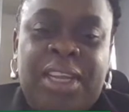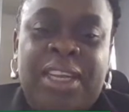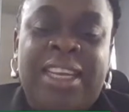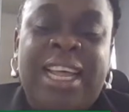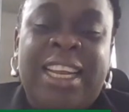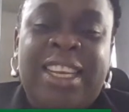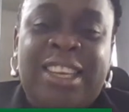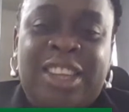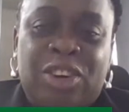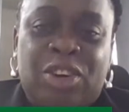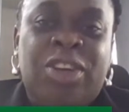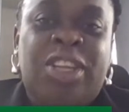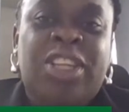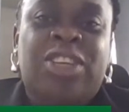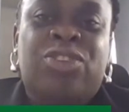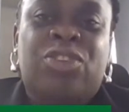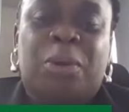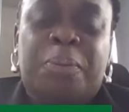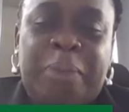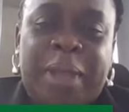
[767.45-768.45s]
that the
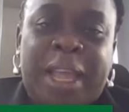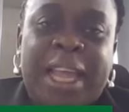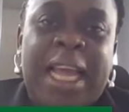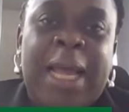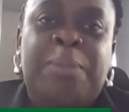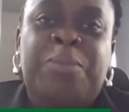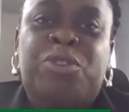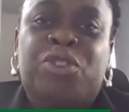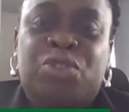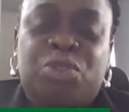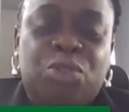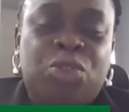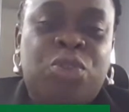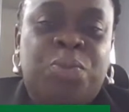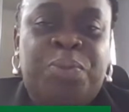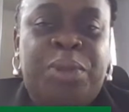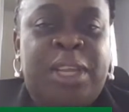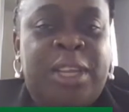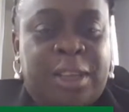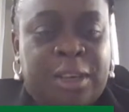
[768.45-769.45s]
auditor perhaps
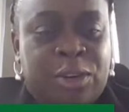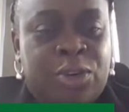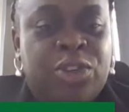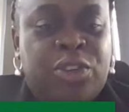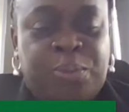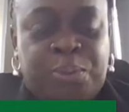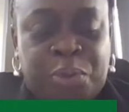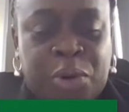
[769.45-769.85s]
should be in close